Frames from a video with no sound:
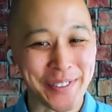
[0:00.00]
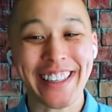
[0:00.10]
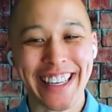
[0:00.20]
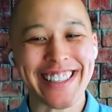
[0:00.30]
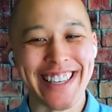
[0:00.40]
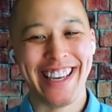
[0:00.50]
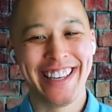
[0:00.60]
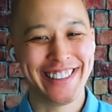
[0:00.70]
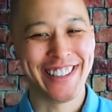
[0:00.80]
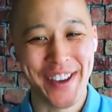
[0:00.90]
it's really
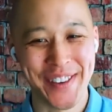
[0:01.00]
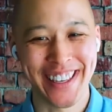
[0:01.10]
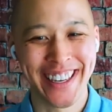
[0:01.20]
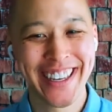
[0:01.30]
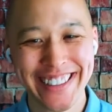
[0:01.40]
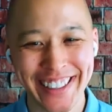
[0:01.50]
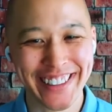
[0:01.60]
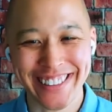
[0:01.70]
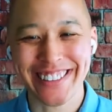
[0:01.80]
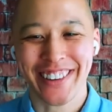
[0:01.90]
easy to use
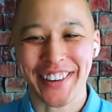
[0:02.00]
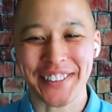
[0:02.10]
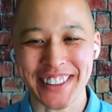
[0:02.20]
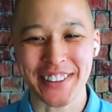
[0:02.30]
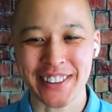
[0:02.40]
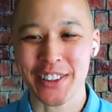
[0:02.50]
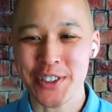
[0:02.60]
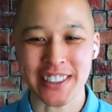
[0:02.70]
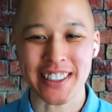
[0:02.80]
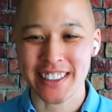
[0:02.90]
to start using those
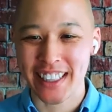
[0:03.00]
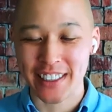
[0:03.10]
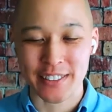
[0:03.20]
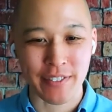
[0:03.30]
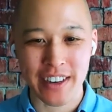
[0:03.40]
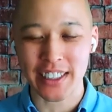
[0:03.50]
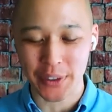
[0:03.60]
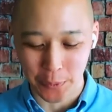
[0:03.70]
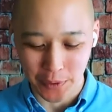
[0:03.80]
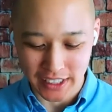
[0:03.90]
solutions. It's like
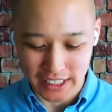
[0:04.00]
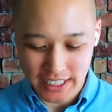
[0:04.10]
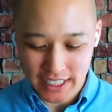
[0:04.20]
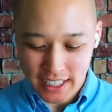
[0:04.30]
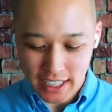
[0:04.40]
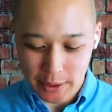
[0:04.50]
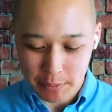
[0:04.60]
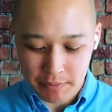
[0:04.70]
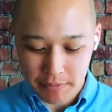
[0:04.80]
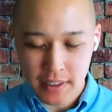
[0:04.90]
very little work.
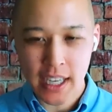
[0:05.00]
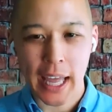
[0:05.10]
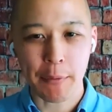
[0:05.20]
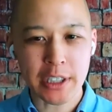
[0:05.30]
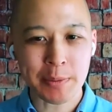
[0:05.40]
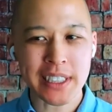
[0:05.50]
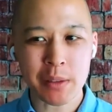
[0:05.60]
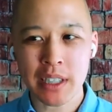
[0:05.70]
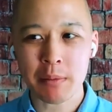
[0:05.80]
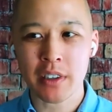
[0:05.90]
I want to
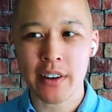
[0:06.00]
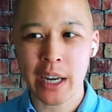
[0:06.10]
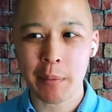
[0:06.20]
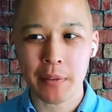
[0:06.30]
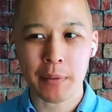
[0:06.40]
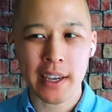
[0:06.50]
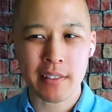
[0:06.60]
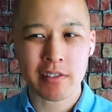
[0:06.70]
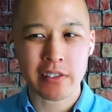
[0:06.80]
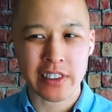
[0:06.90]
spend some time talking about,
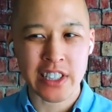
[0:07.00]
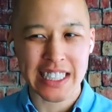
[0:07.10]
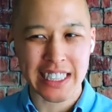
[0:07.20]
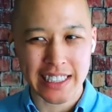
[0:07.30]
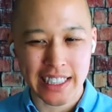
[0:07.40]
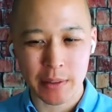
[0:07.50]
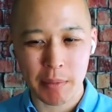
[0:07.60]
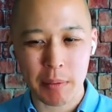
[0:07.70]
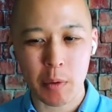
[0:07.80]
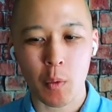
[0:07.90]
we got a chance to dig
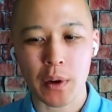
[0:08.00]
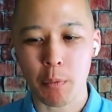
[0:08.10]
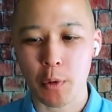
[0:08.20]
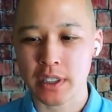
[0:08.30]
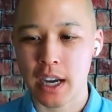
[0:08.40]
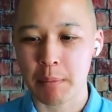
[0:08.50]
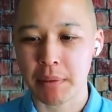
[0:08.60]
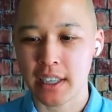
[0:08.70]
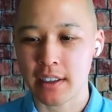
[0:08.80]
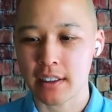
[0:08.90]
into maybe one more
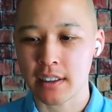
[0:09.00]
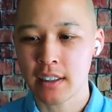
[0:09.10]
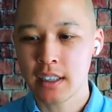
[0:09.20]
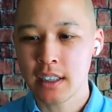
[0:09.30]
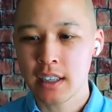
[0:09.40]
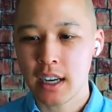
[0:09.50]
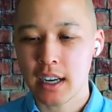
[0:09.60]
topic here.